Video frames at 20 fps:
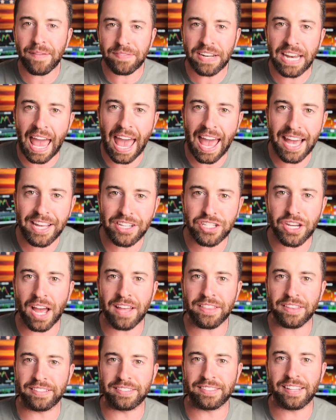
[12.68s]
an edge on
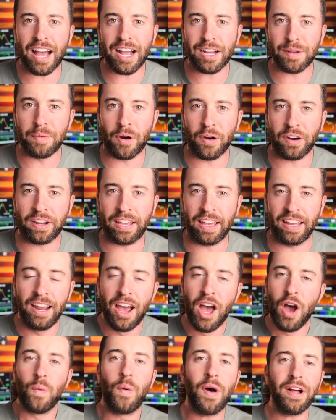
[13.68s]
the stock market?
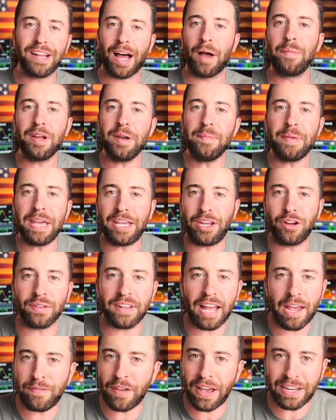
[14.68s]
Well, I'm gonna make your
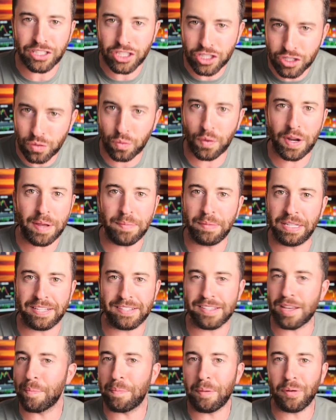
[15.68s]
life extremely
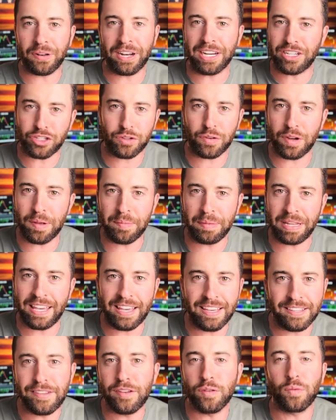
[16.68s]
simple and extremely
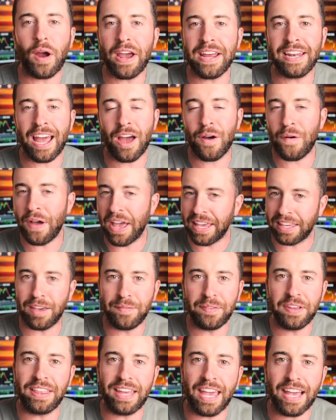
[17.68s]
easy right now and give
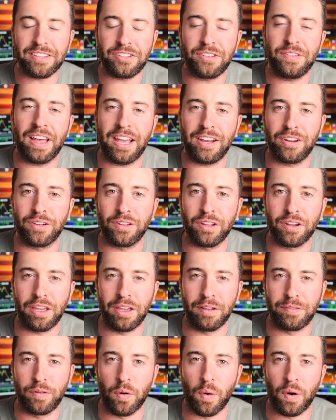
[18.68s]
you the answer that you're looking
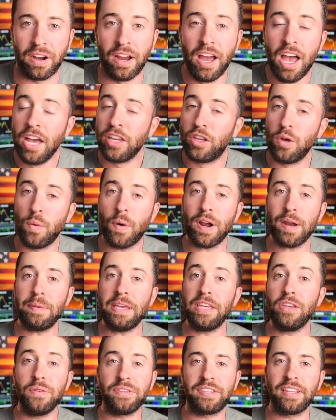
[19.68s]
for. You wanna be
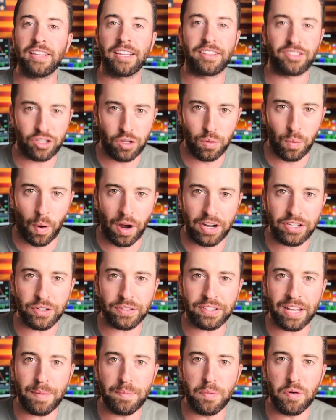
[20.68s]
using the
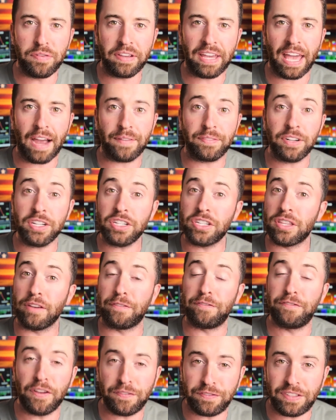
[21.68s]
200-day moving average, the
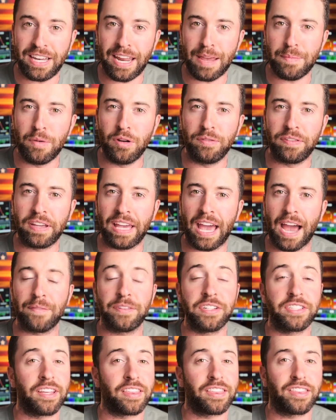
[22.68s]
50-day moving
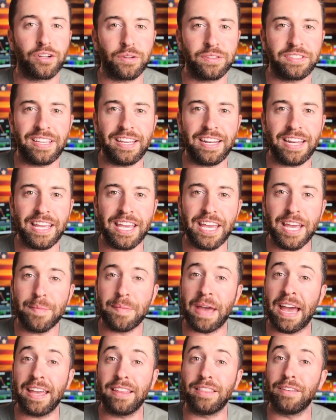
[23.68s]
average, the 13
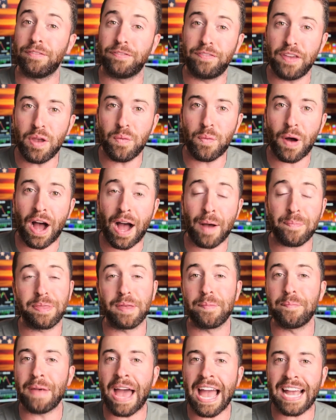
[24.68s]
EMA, the VWAP, the
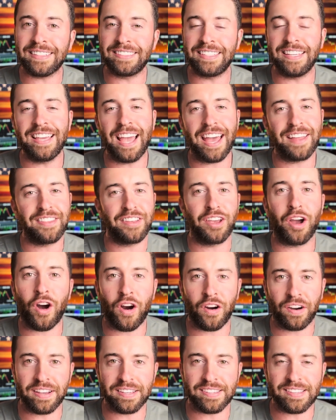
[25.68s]
MACD, and the
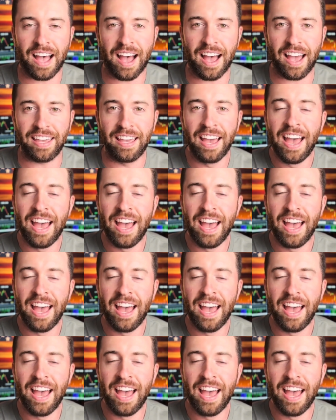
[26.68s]
RSI.